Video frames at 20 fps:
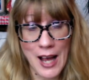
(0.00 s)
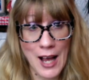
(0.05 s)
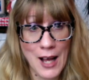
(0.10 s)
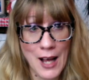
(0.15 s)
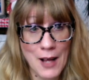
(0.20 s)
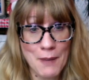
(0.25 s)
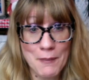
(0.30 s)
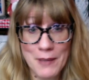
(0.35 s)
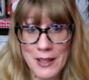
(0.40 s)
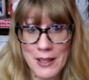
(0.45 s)

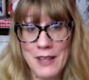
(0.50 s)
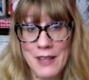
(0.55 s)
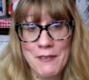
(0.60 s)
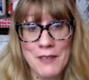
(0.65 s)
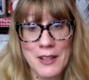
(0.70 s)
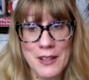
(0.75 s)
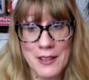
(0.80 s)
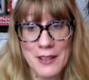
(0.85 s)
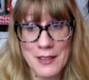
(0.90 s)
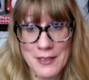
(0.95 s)
um,
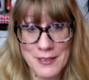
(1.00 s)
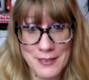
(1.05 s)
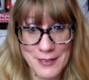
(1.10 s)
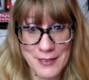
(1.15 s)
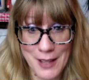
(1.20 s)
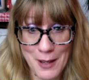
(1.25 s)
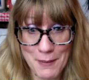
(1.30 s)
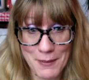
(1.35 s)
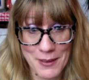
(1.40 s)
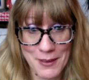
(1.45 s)
even into
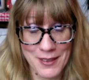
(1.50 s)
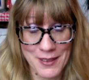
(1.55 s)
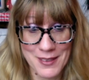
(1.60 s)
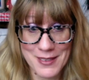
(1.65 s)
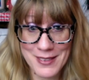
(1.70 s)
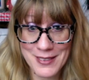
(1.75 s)
summer.